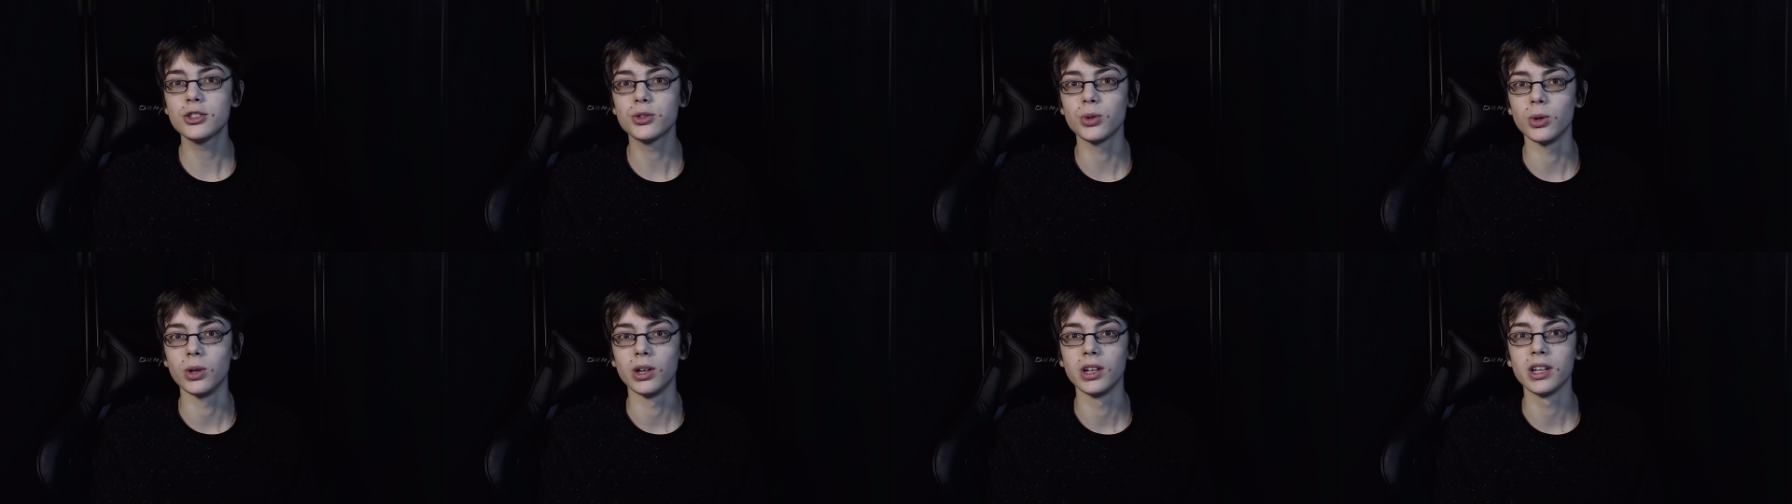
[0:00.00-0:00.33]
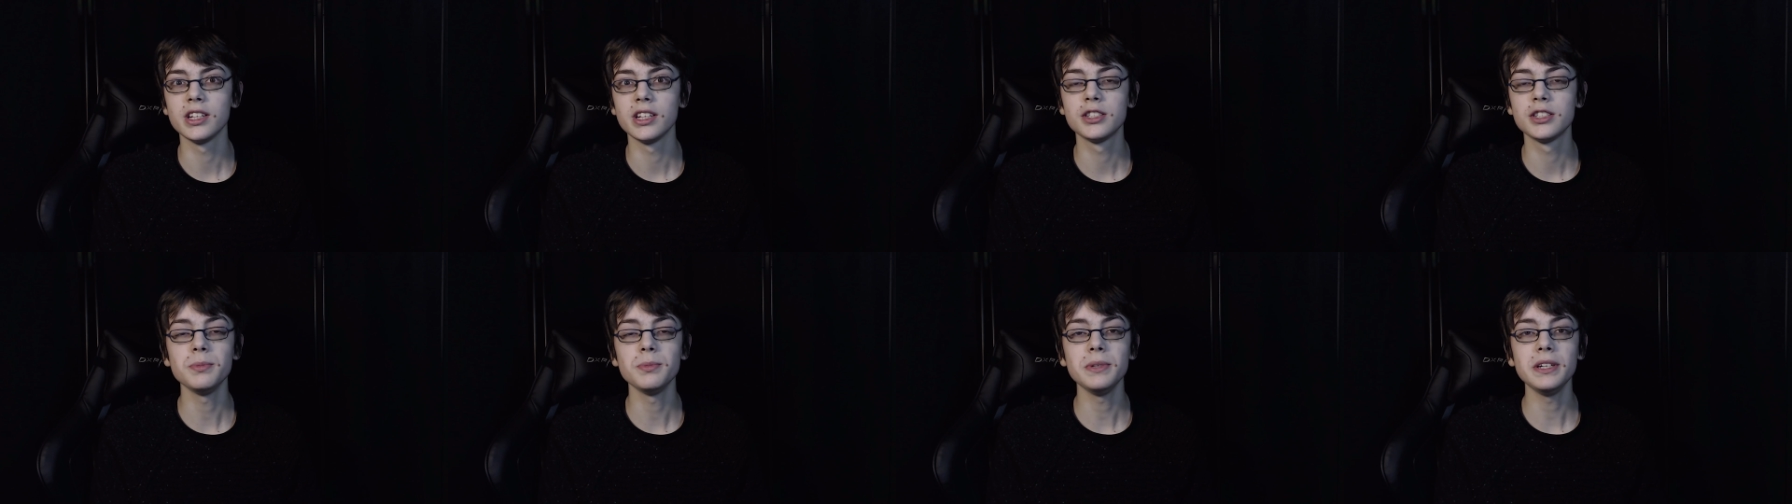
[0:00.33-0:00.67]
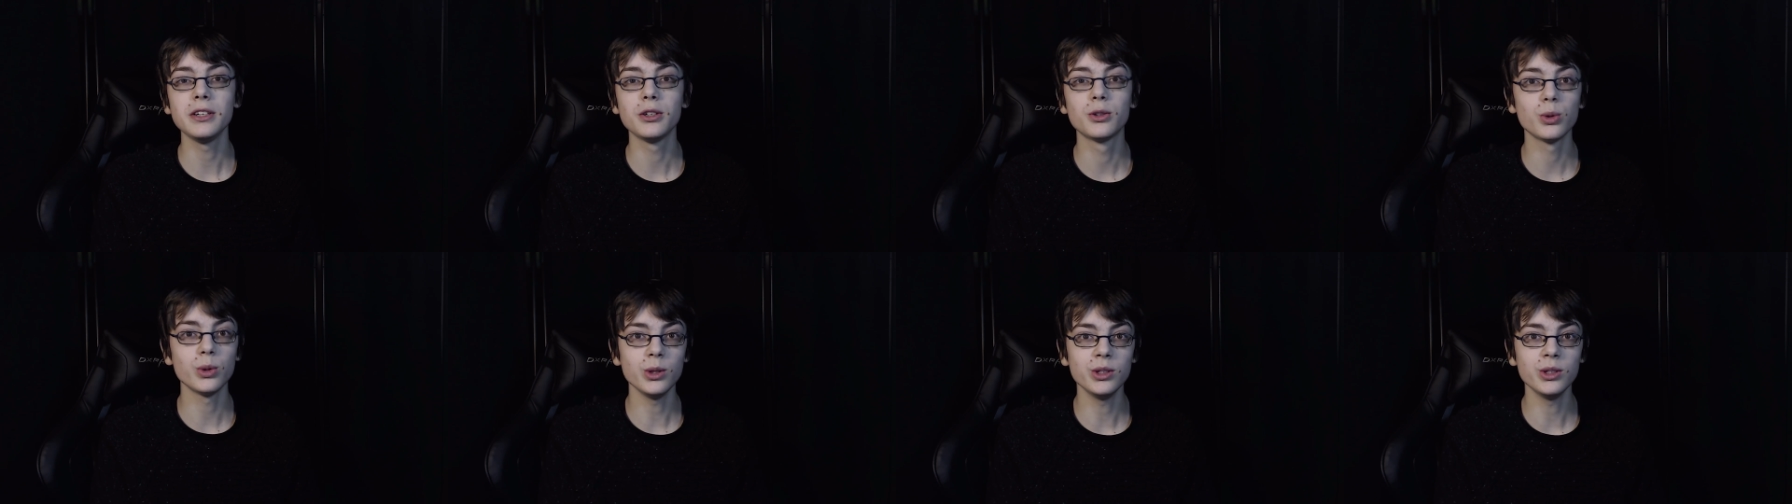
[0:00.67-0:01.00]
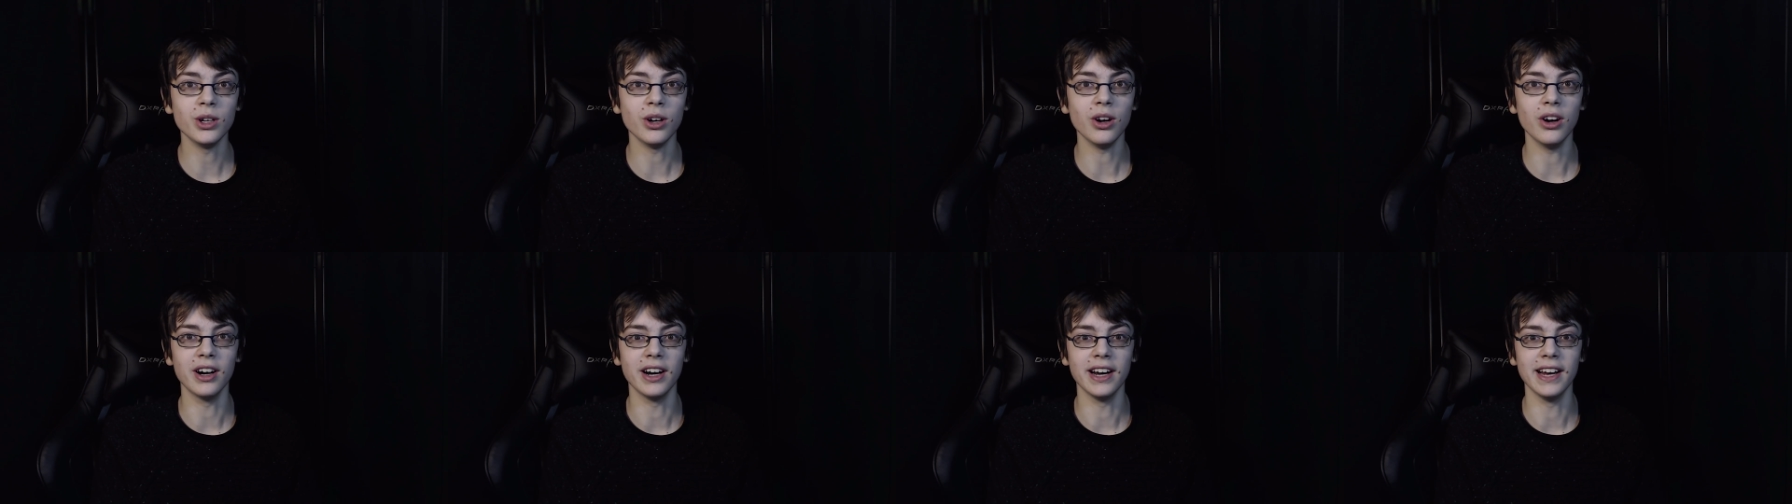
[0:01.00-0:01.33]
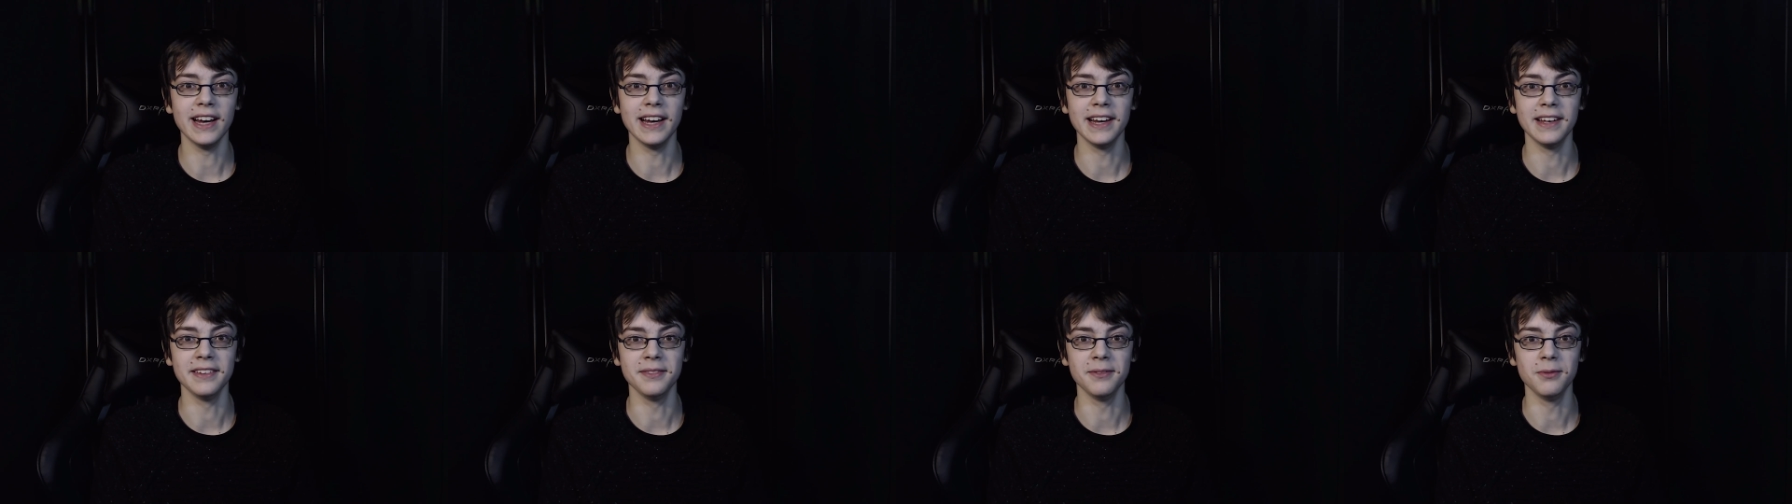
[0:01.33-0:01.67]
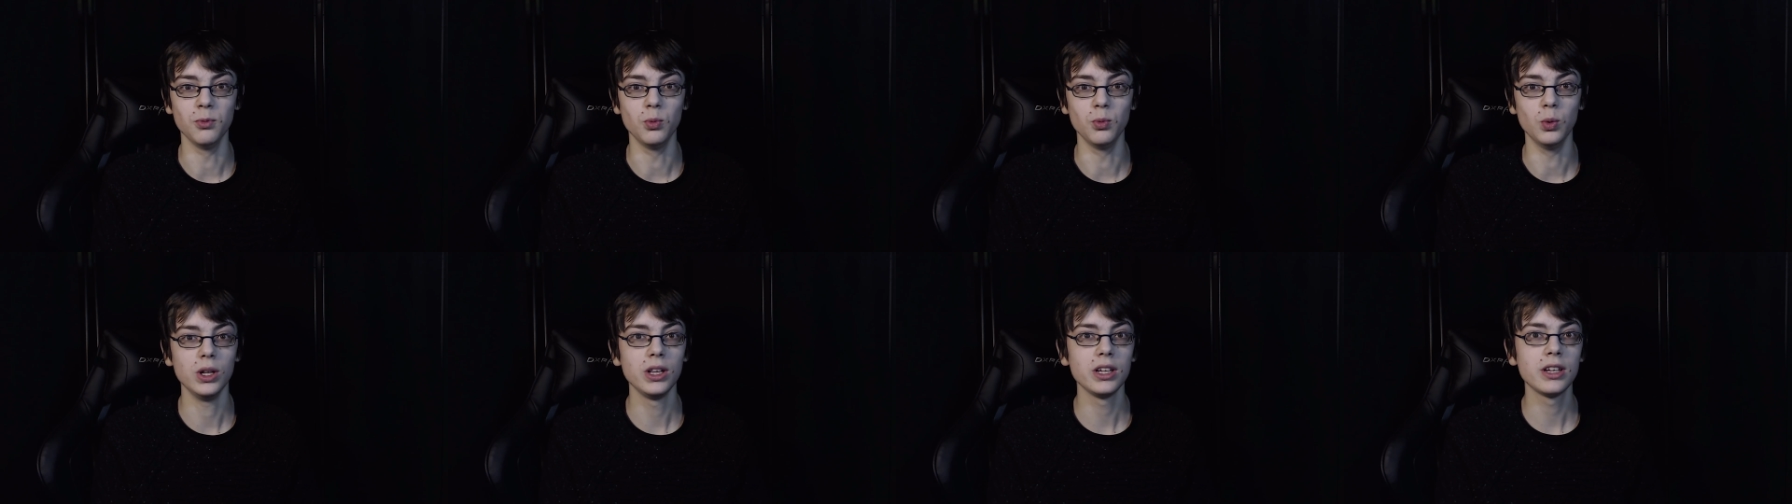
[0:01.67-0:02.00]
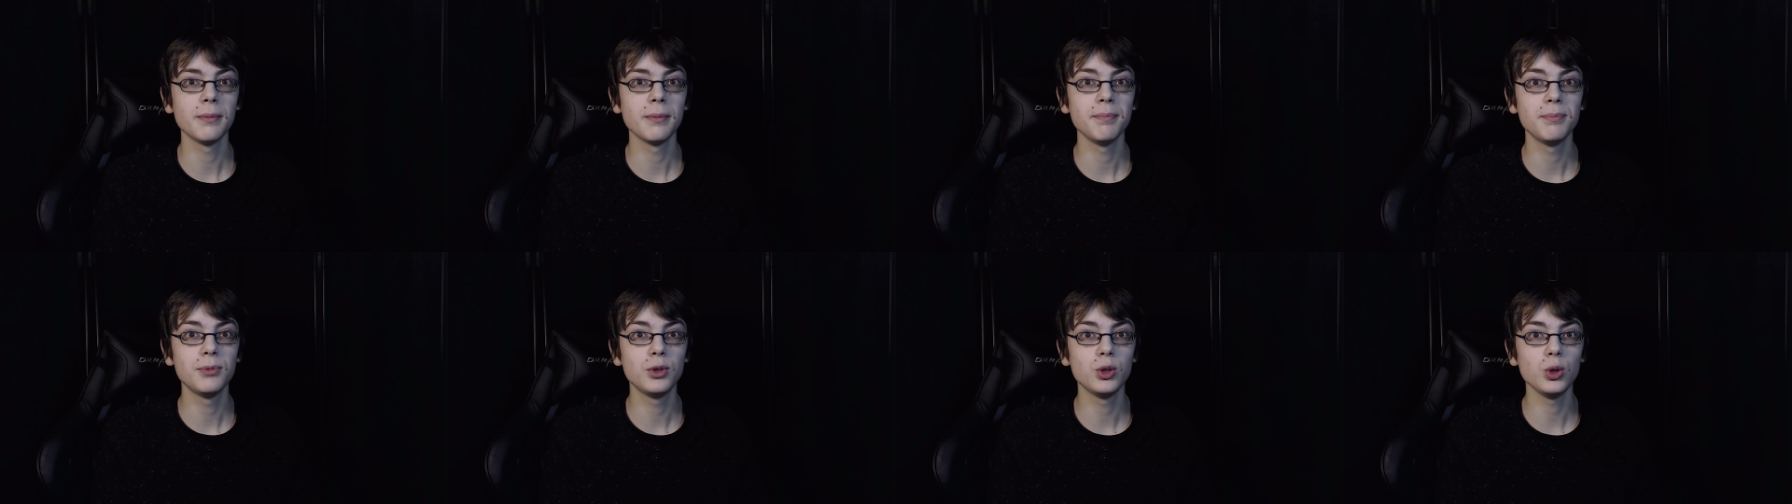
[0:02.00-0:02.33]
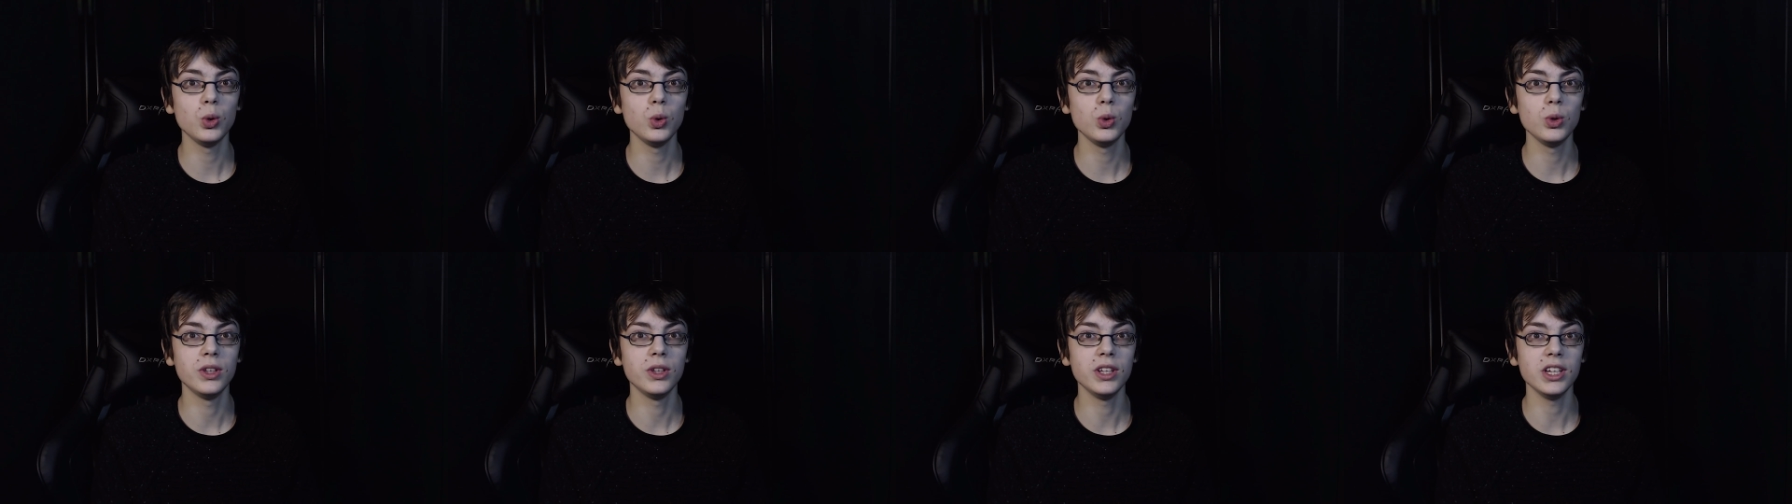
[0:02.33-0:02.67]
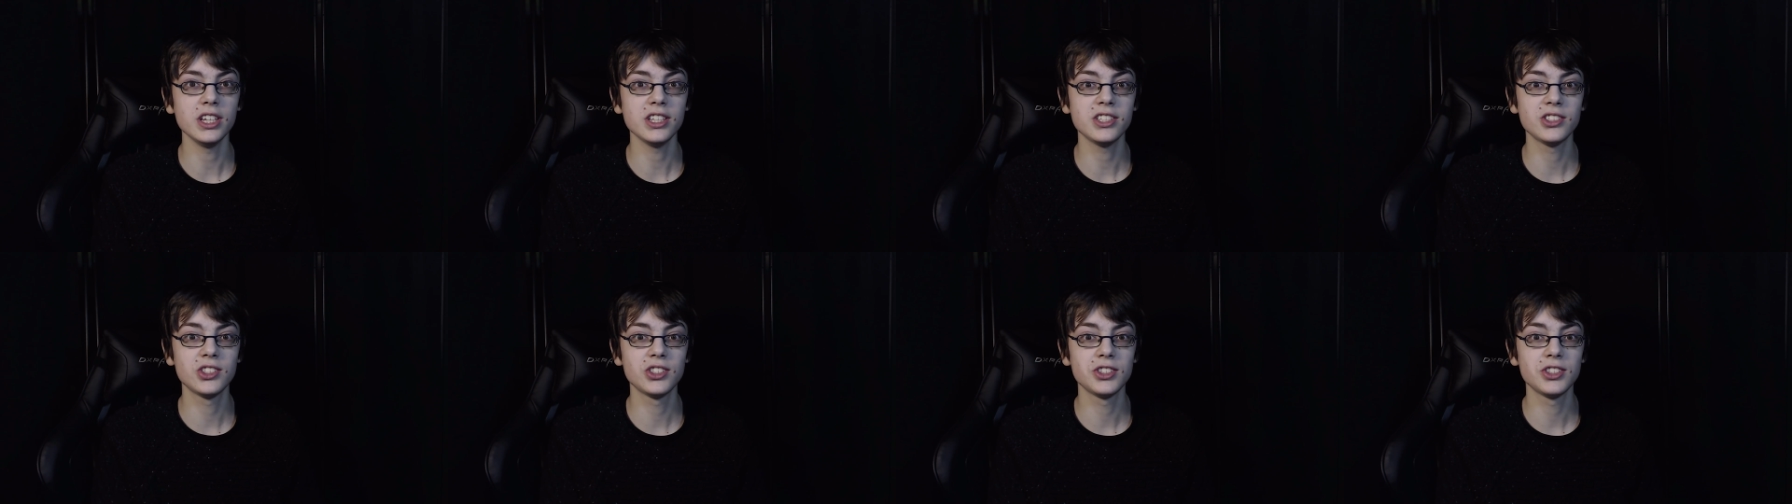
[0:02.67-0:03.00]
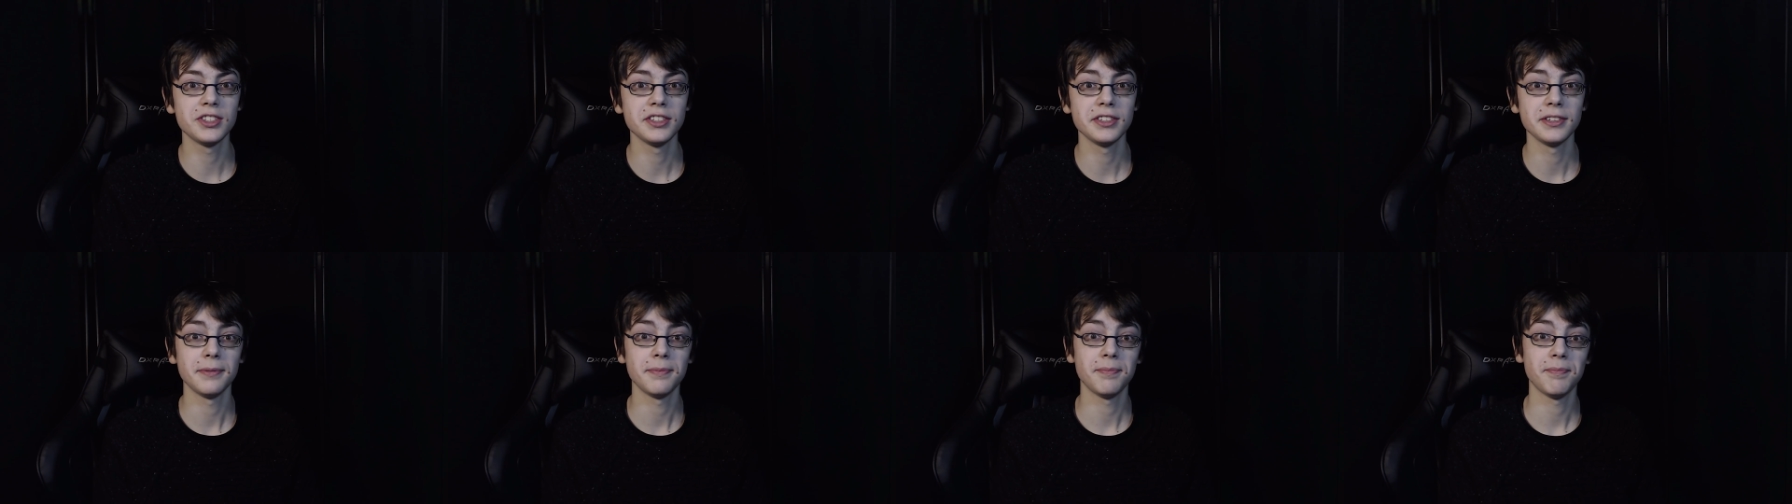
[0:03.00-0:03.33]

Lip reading: all, it's me Grudar and welcome to this